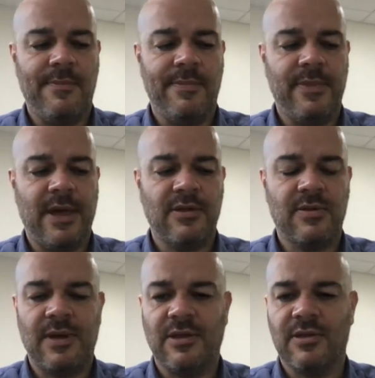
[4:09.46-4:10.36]
that's
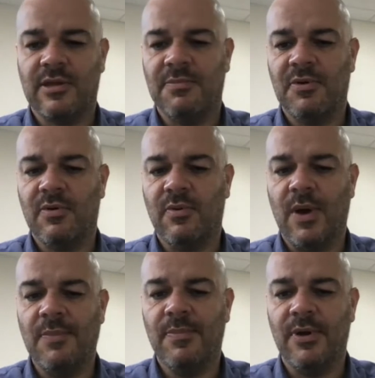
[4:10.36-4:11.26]
a typical
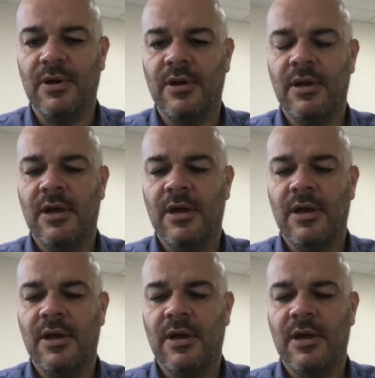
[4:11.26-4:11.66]
one. But